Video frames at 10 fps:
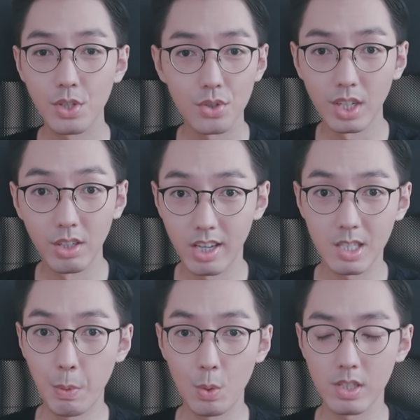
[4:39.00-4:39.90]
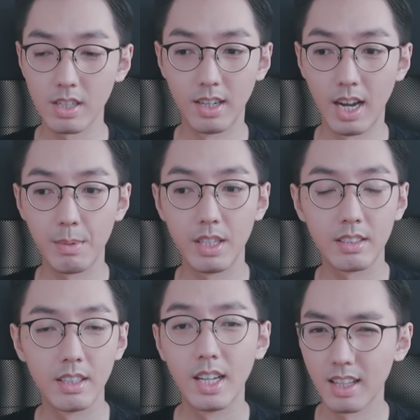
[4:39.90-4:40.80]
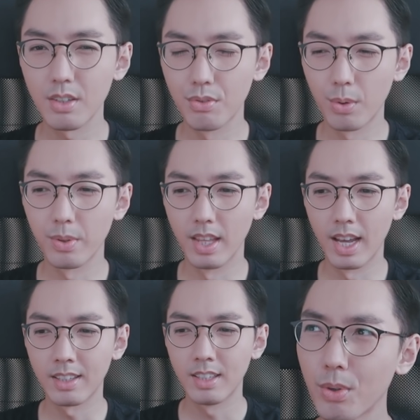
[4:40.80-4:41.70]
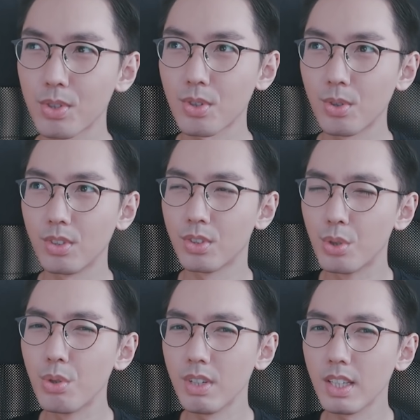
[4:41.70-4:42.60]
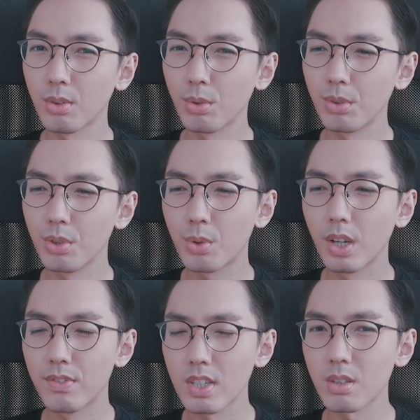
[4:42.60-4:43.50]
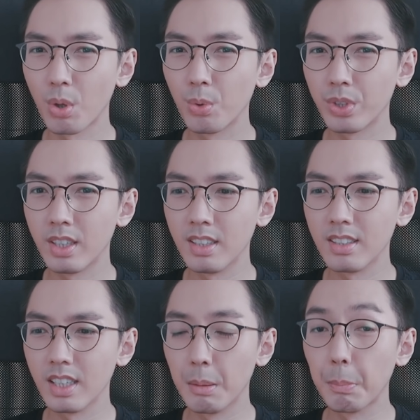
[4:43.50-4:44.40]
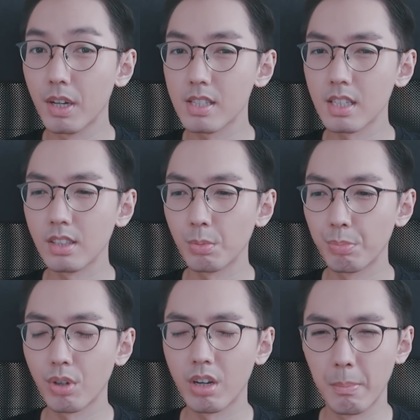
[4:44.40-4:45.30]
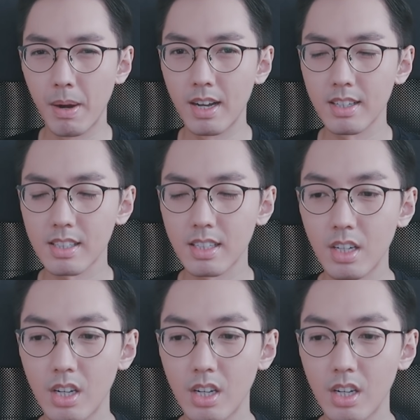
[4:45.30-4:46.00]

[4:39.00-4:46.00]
was just trying to expose her. I mean, nothing wrong with that, but also, do you need to? You could have just told her in person to put on a mask.